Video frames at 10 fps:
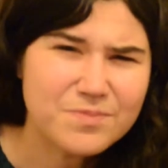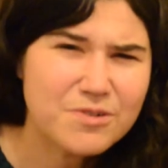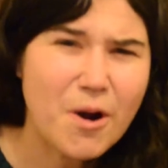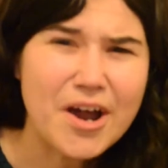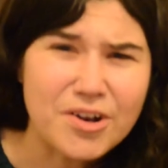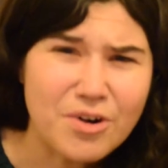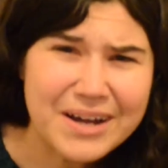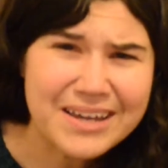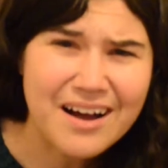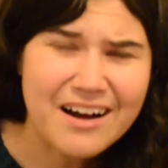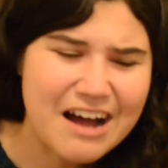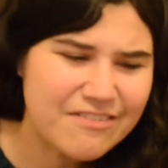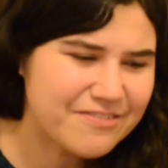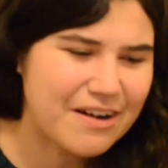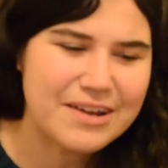quite annoying. I
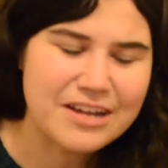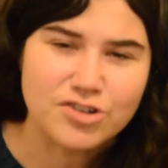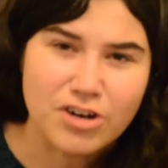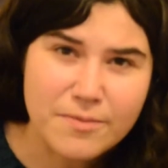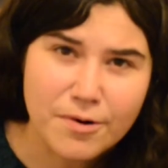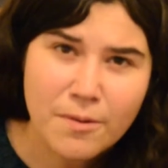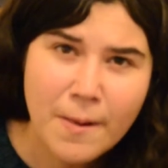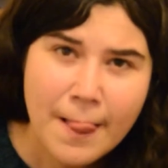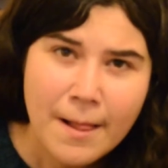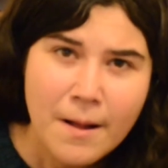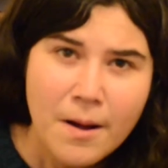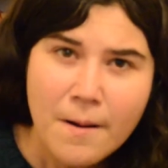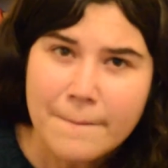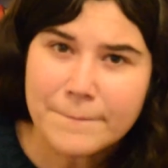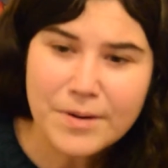haven't found it enjoyable,
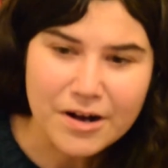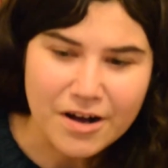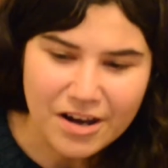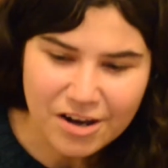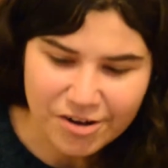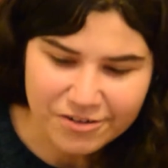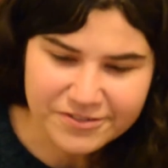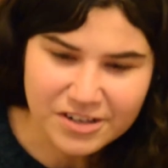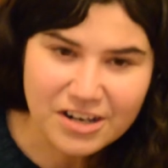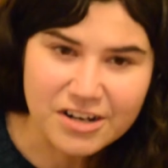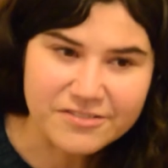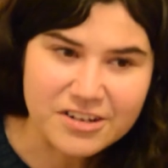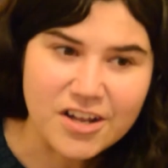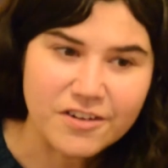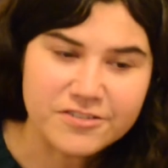but I loved
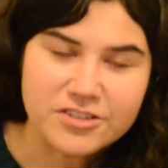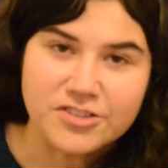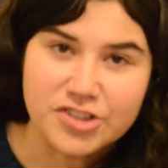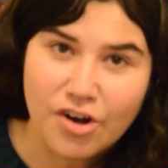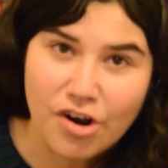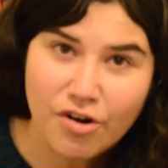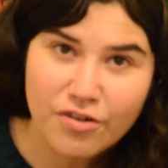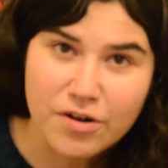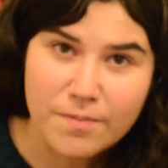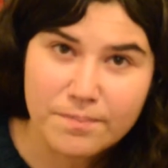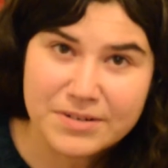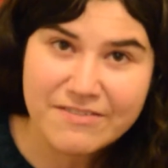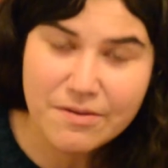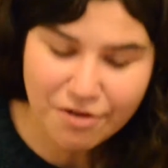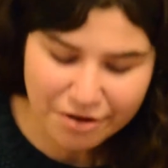Sherlock, the
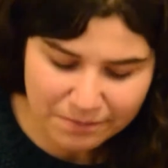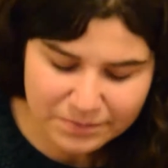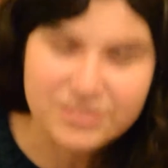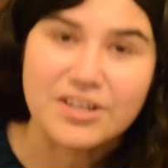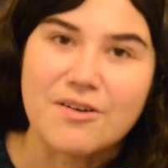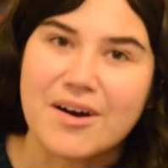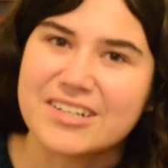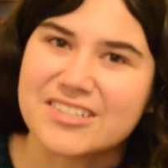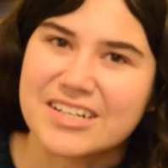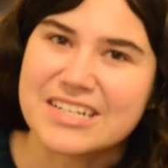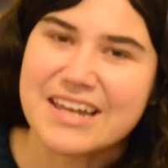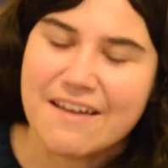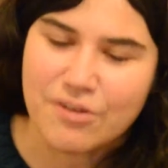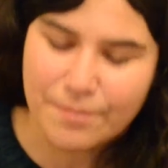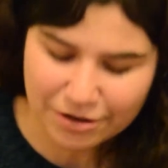TV programme, so I decided to
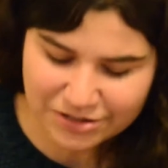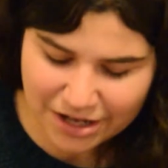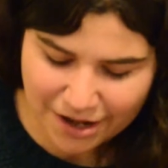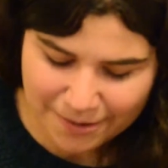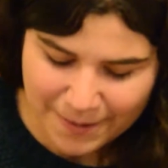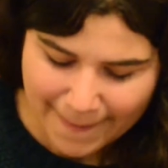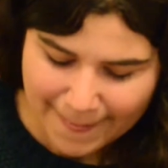give the books a go,